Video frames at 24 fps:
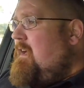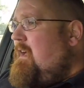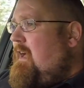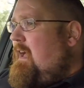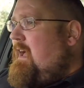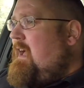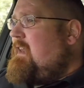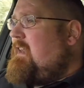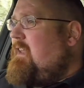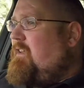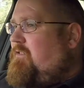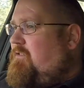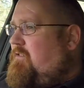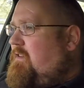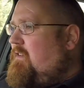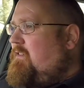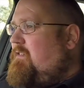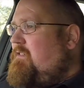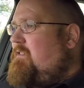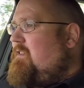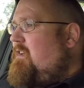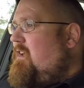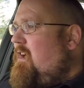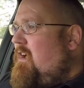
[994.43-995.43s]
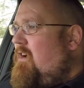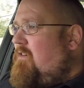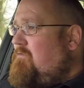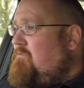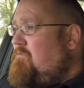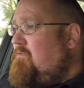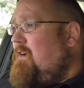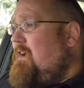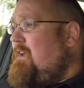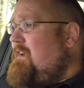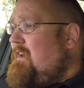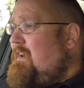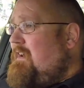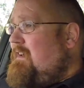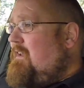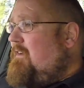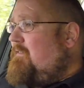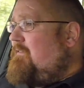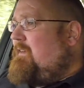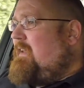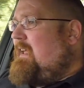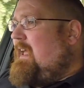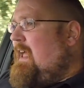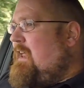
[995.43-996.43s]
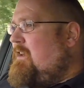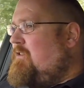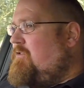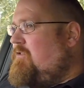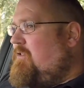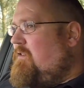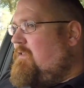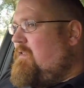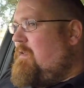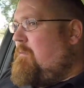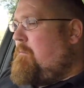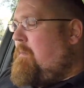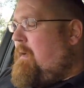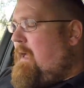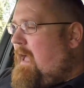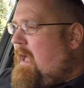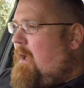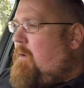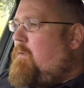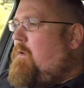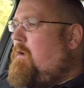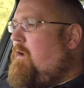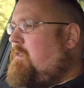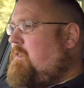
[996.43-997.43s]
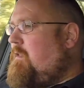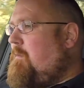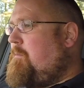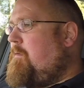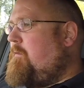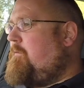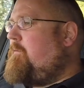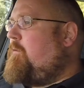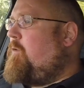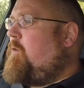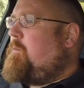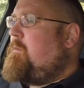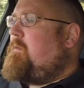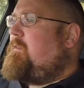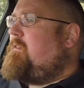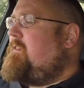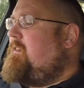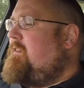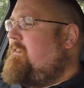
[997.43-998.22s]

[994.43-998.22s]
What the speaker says: And it's just a really lovely engine. The power and the performance is